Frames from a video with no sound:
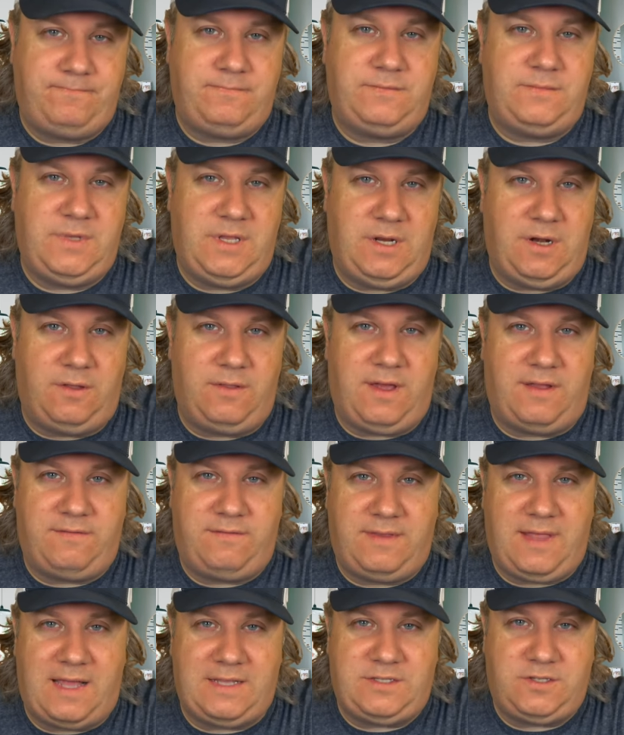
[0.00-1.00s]
you know,
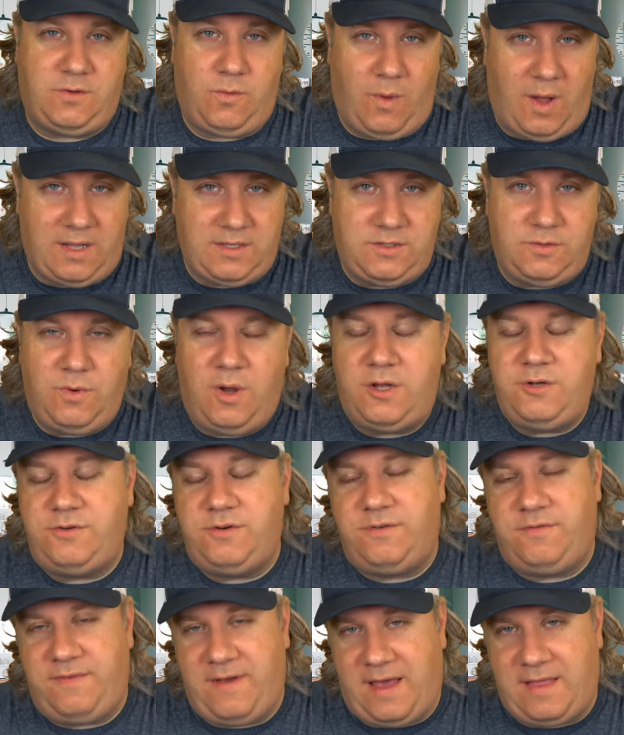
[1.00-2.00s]
that, that Squall two
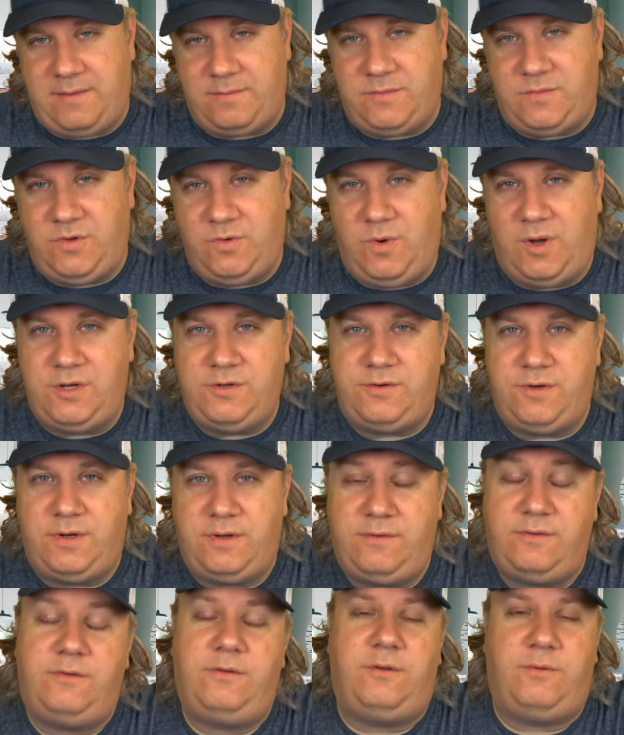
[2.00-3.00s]
hundred, Fathom two
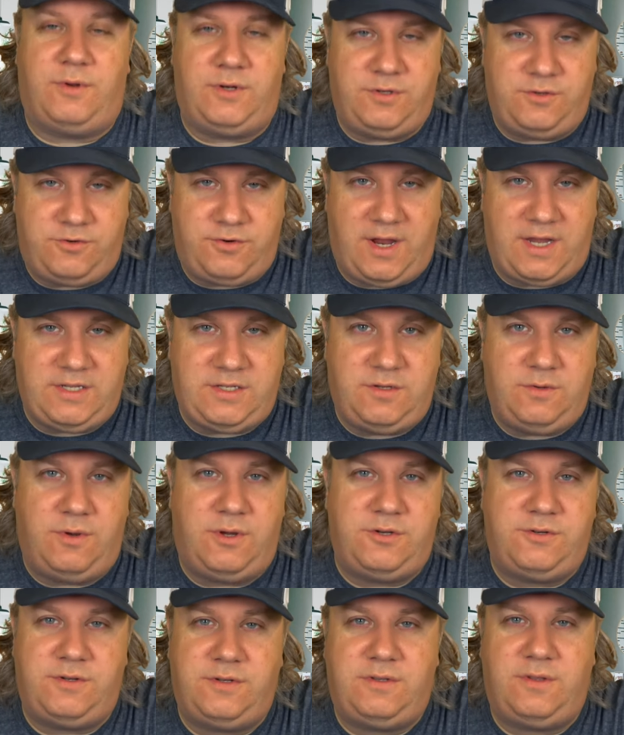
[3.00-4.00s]
hundred, you want to do Tranx two
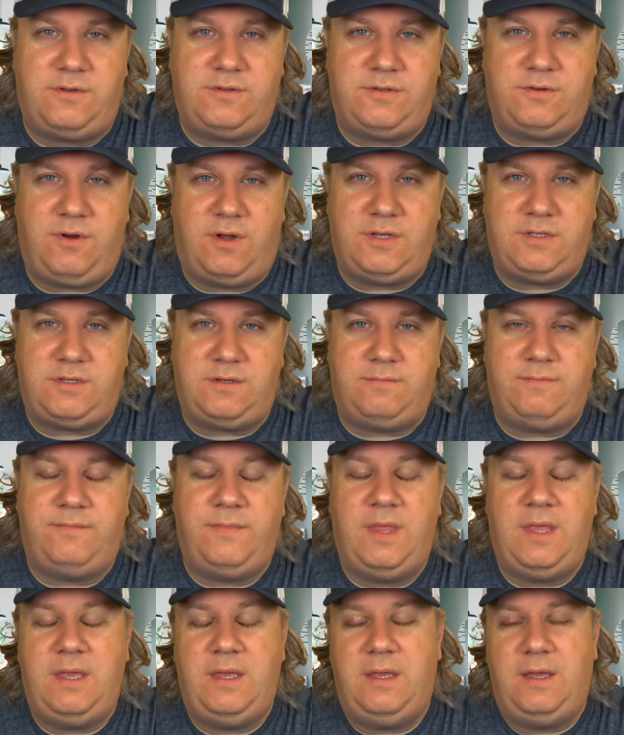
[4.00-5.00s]
hundred, those are awesome.
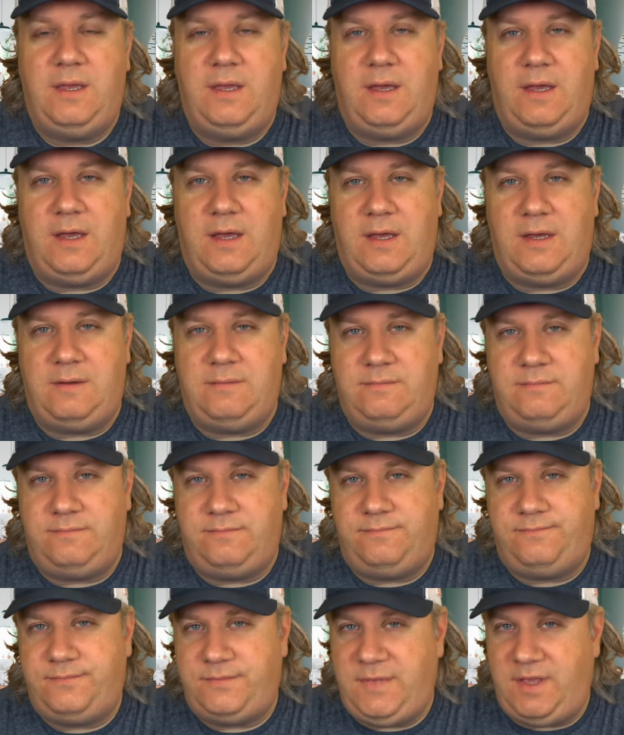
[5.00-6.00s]
Um,
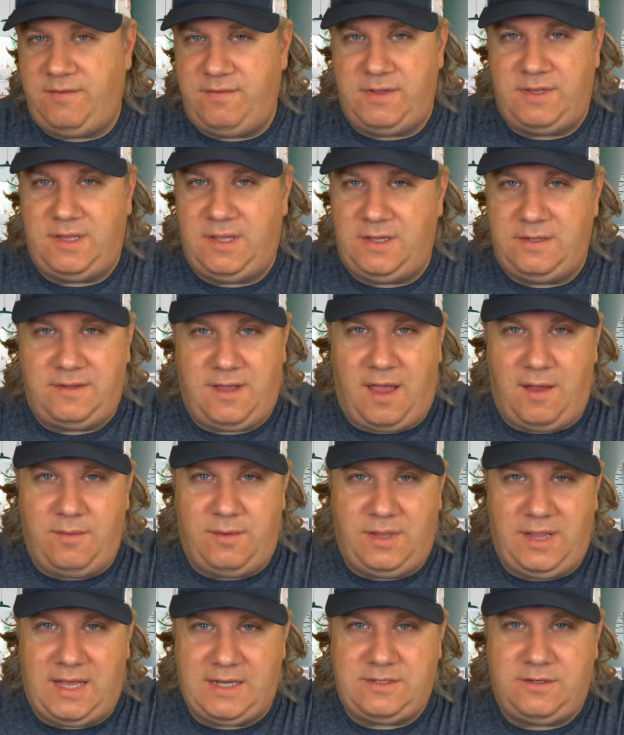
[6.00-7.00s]
even the
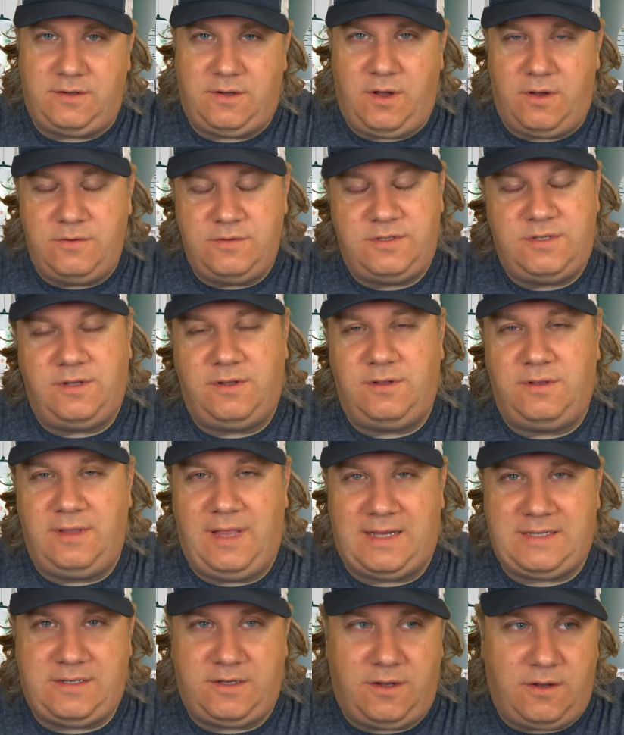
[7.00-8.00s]
Daiwa Lexo Coastal,
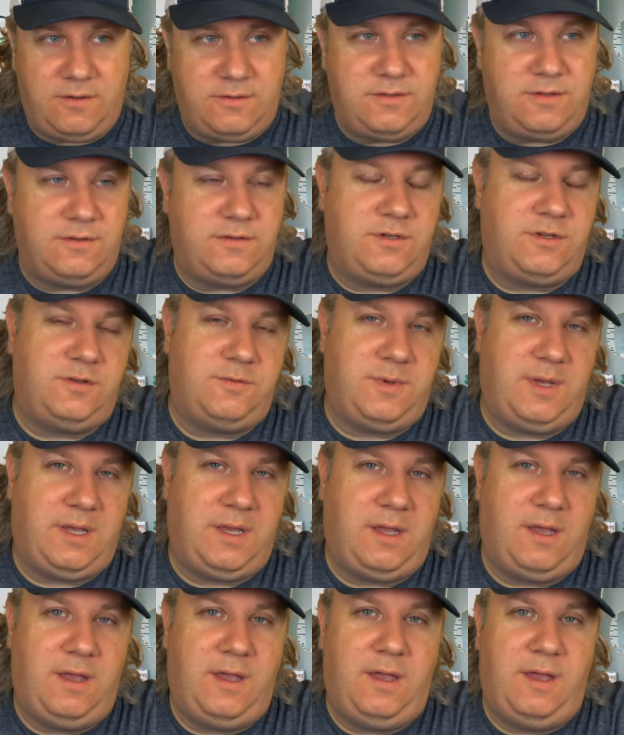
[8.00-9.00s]
Lexo Coastal, excuse me.
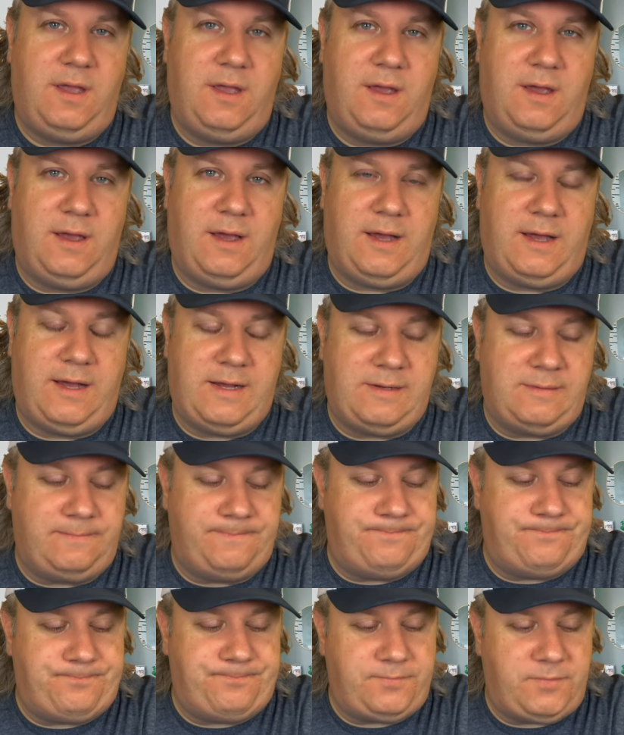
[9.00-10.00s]

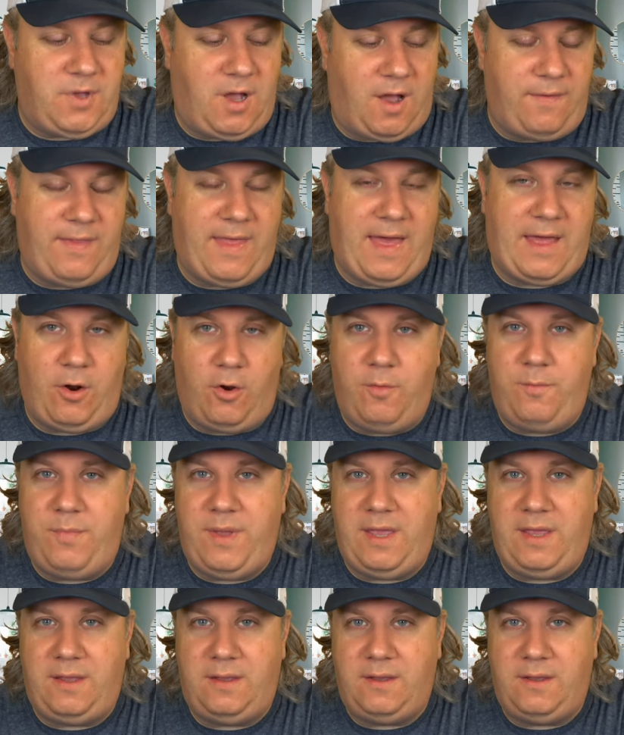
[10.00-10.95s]
Um, on that O B